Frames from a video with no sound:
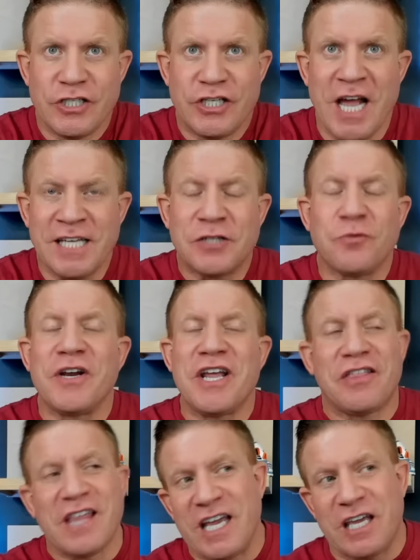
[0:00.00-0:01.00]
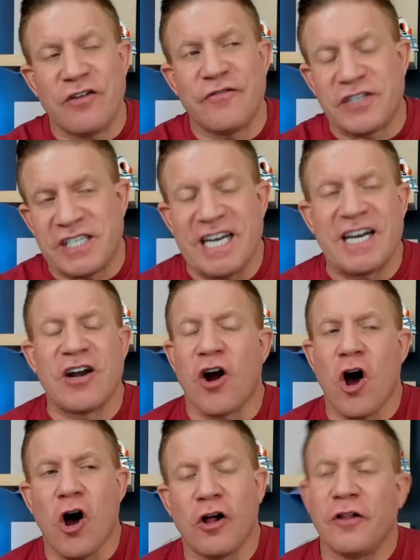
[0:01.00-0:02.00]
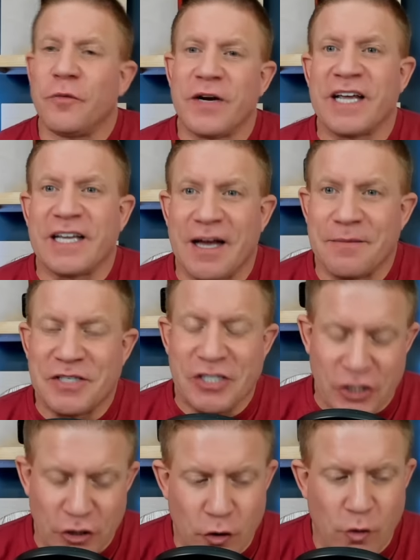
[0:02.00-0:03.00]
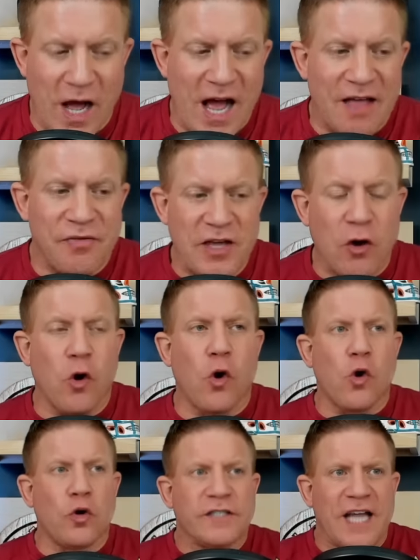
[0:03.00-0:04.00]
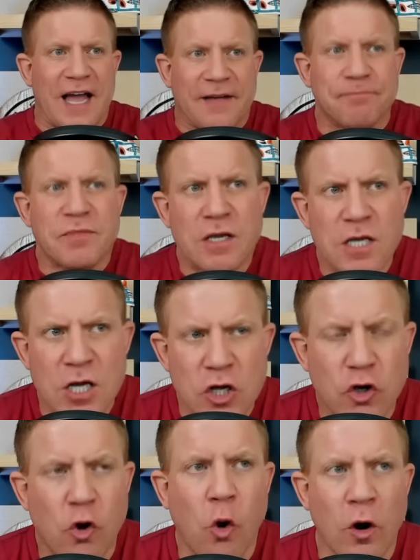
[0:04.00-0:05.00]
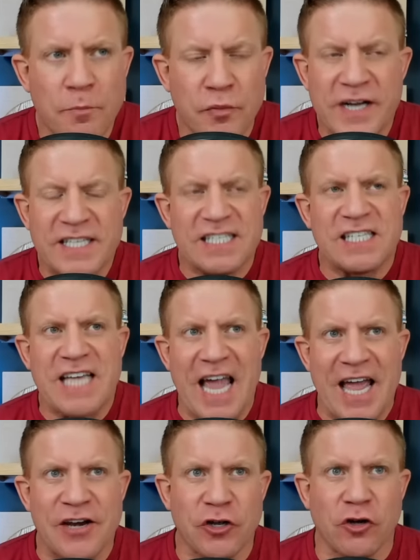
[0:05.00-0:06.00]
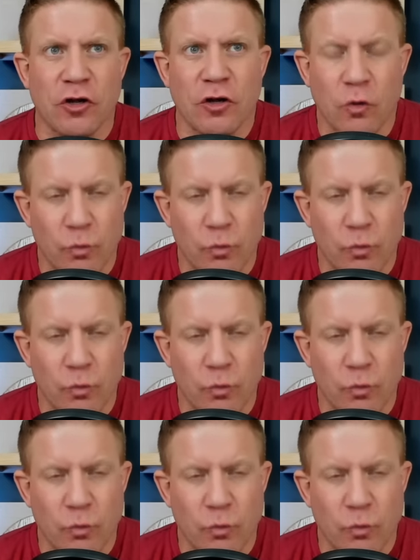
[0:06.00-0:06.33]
Just when you think you've seen it all when it comes to uh, the old uh, corporate scandal